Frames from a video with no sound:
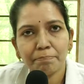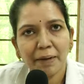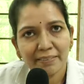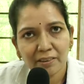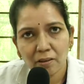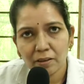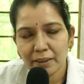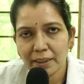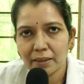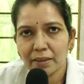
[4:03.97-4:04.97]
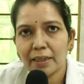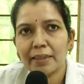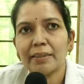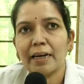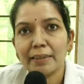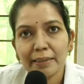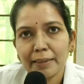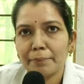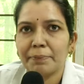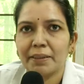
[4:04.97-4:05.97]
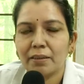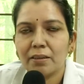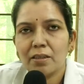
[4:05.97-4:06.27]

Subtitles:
patriotic and uncorrupted,